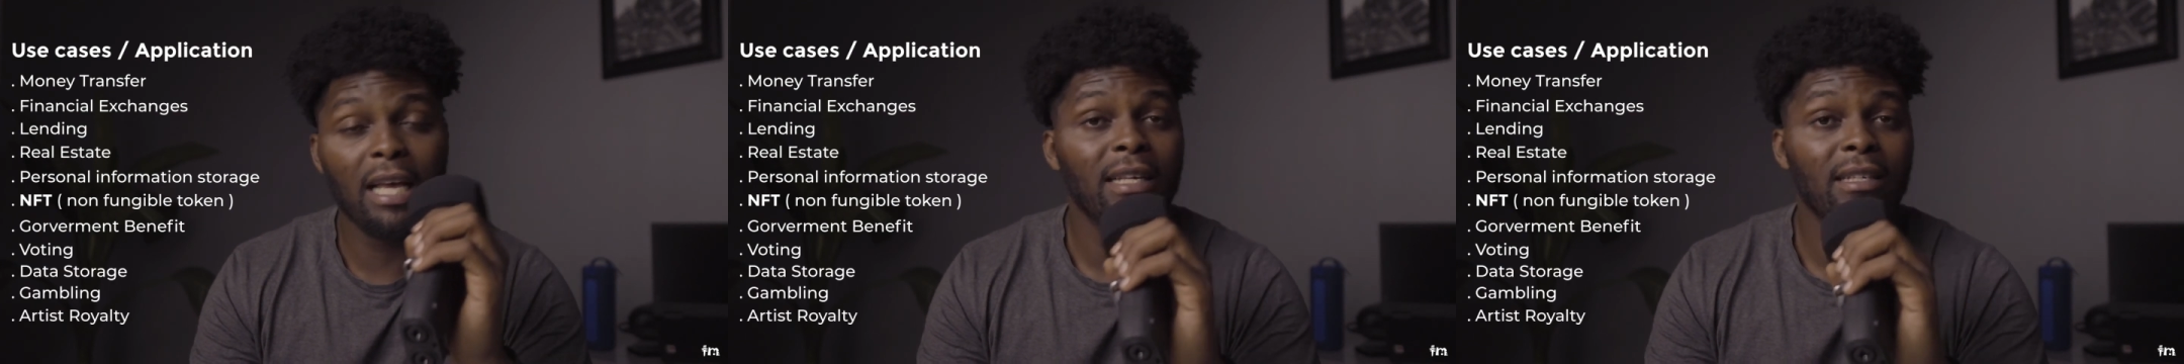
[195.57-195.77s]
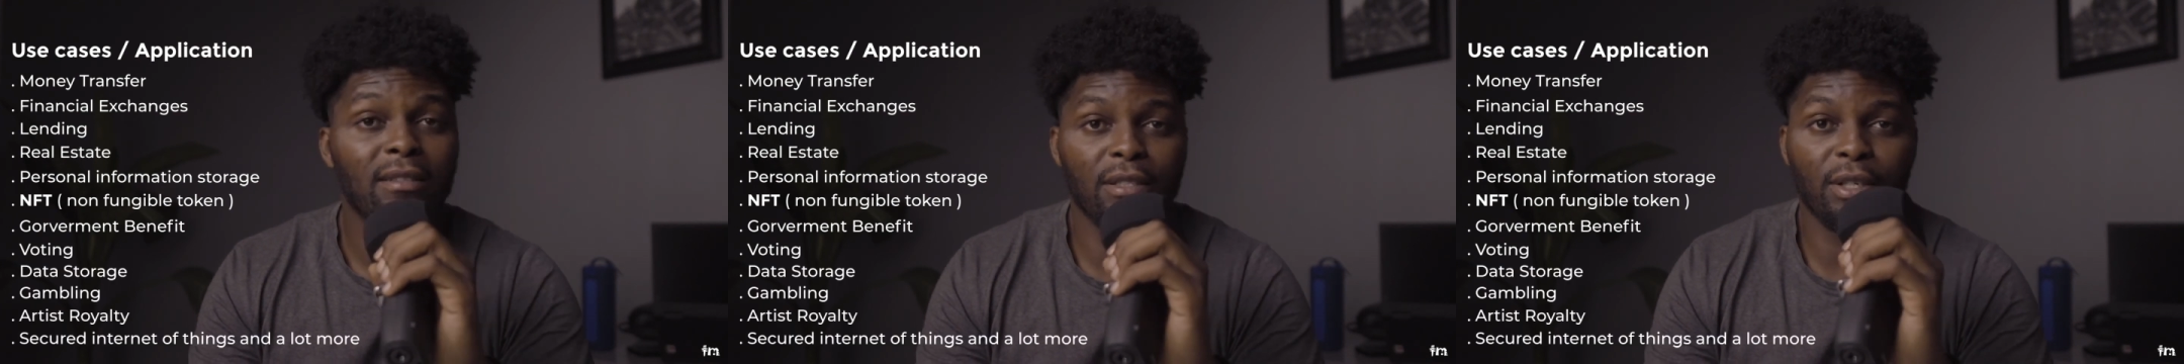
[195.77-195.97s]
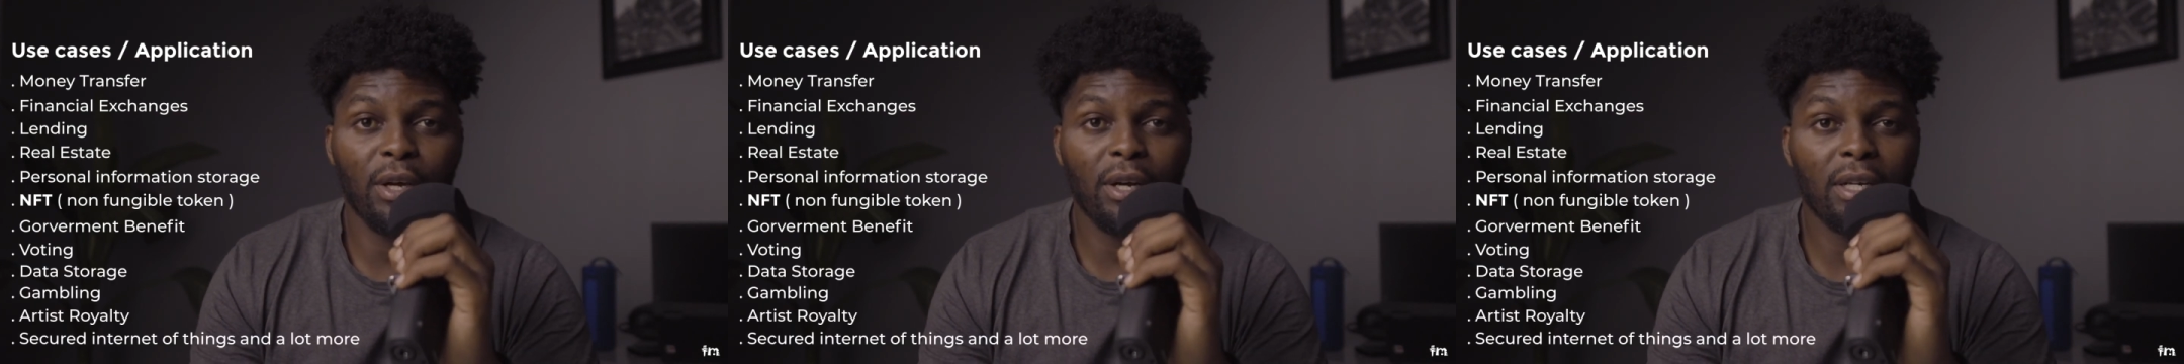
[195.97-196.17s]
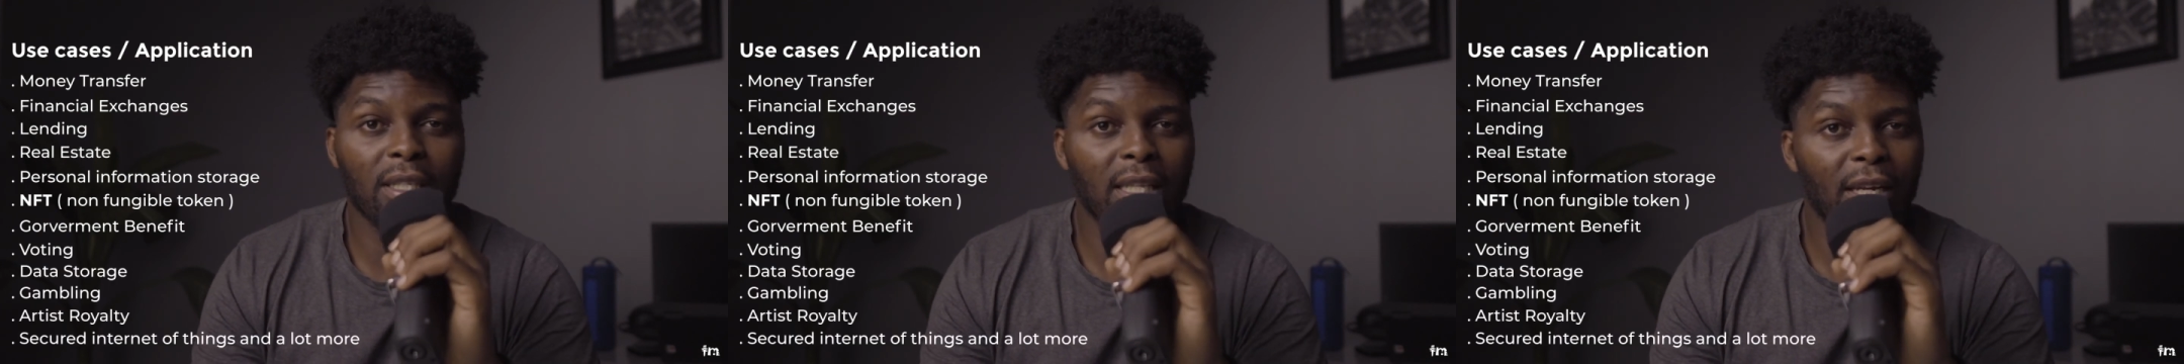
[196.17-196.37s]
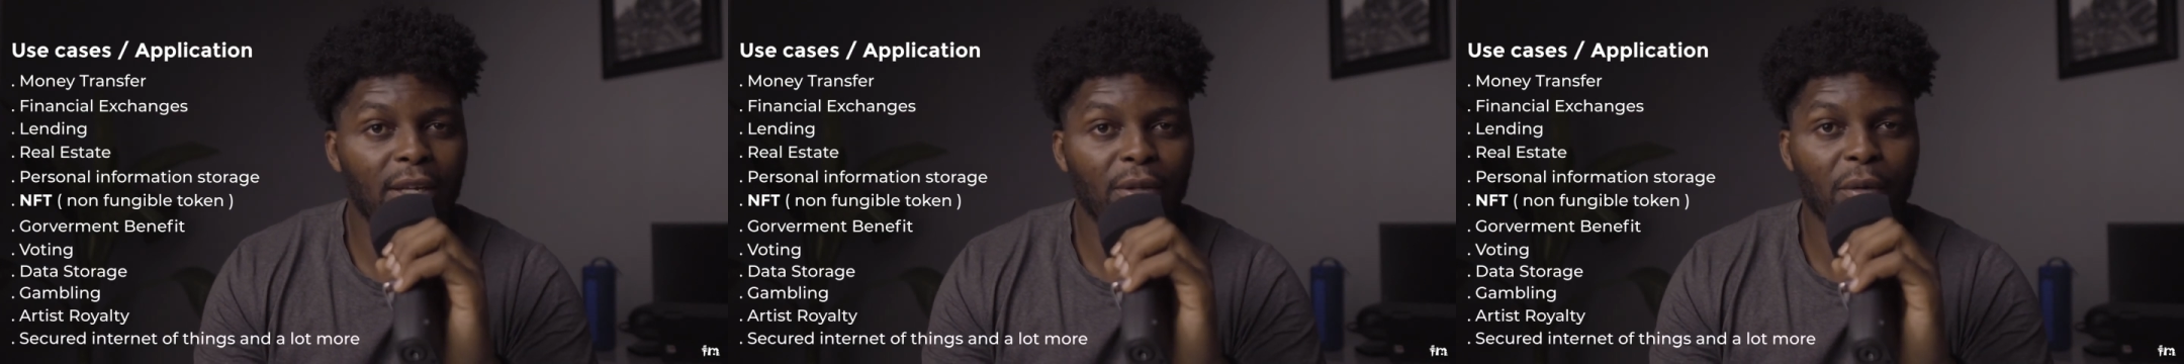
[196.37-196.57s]
secure
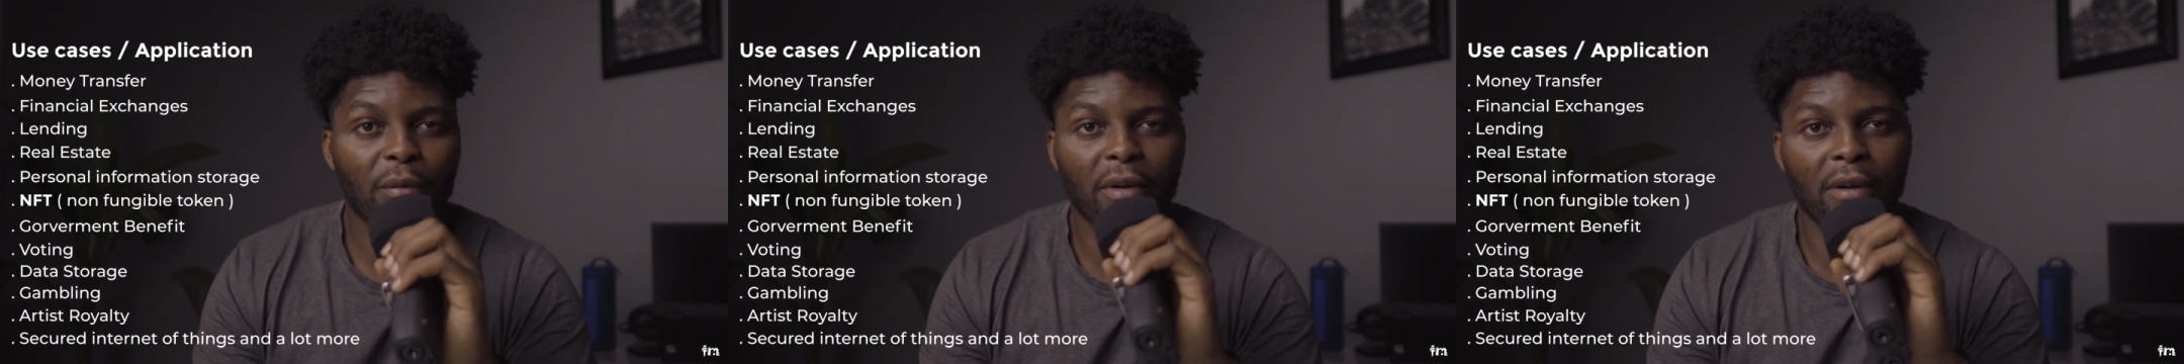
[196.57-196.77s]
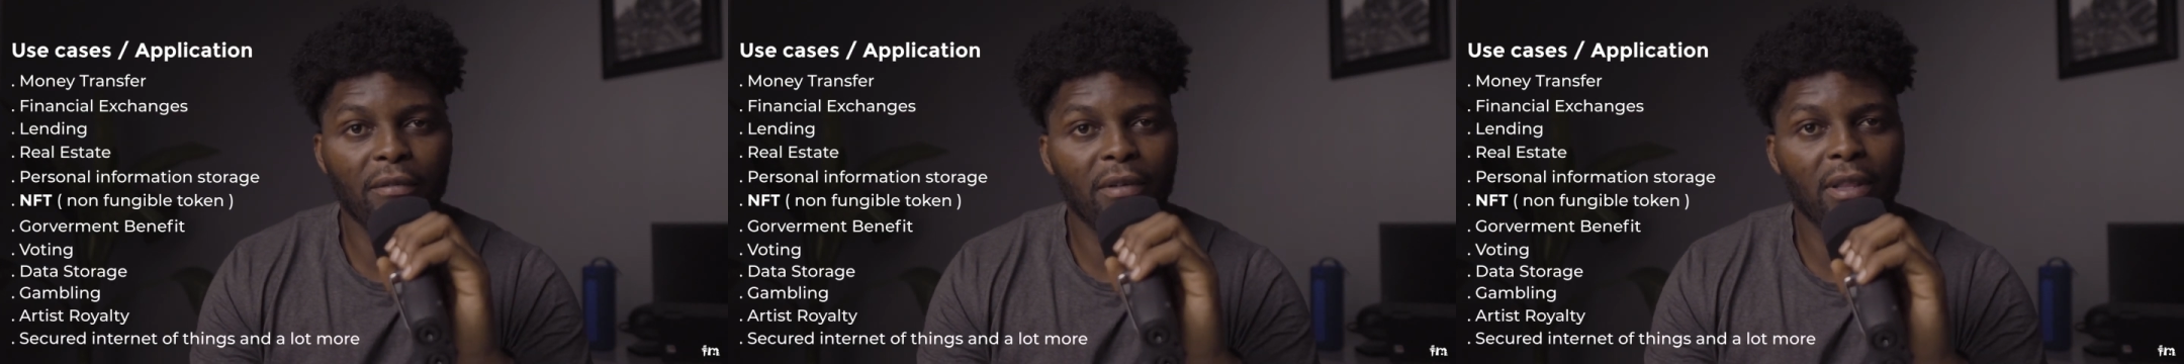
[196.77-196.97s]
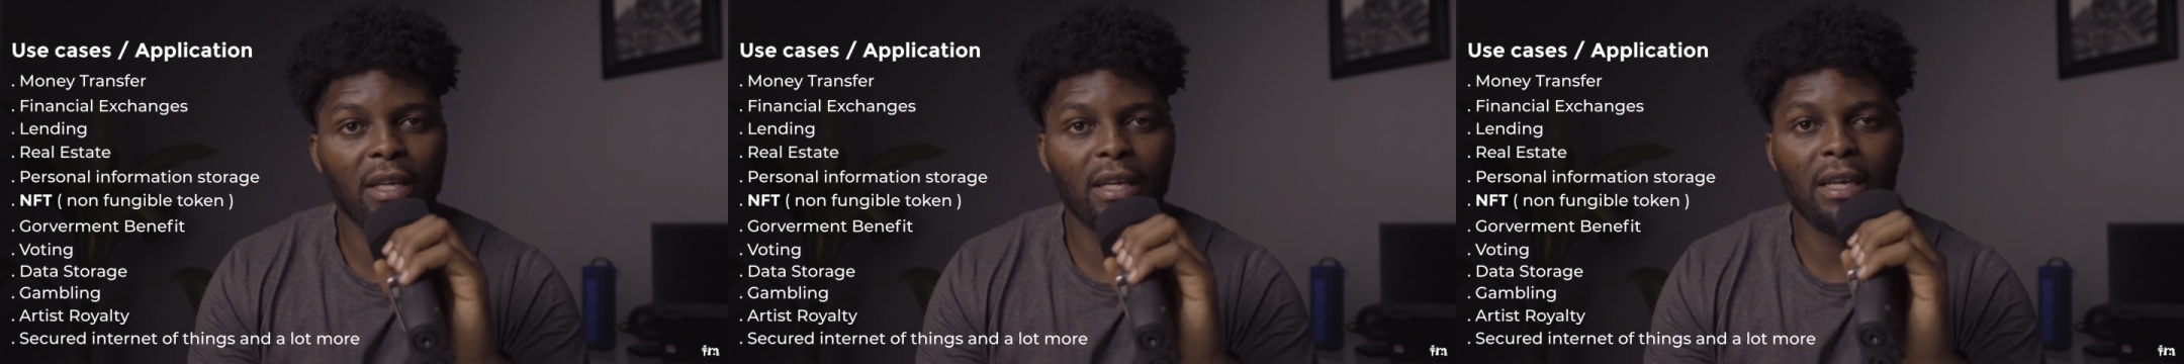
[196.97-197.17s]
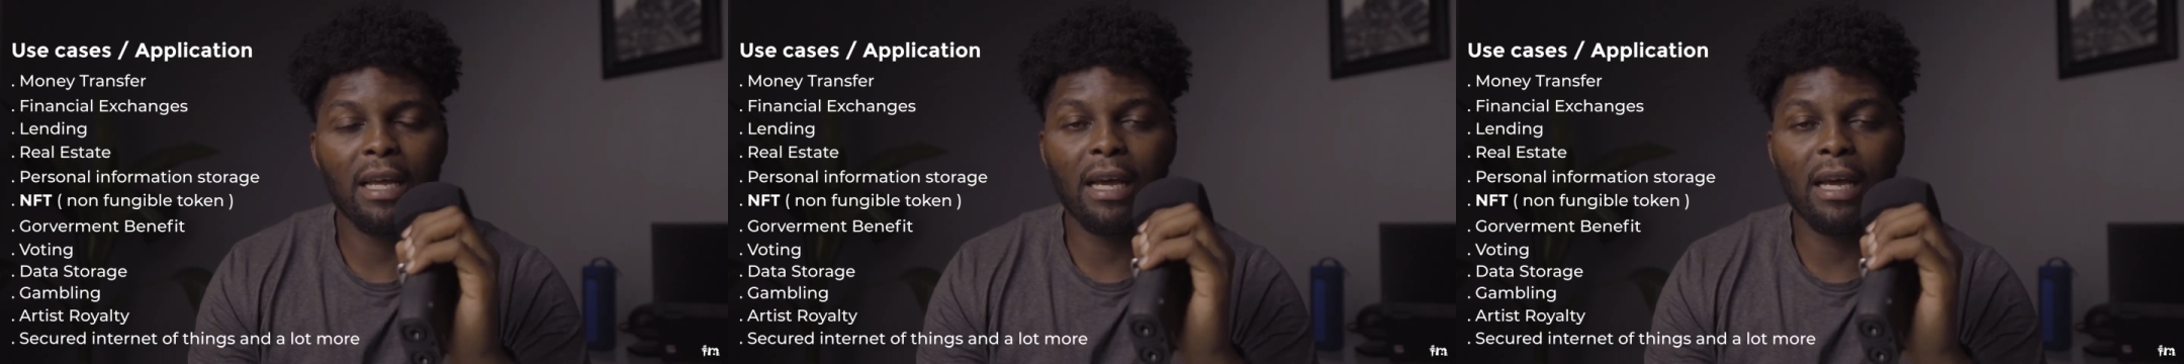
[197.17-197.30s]
internet of everything,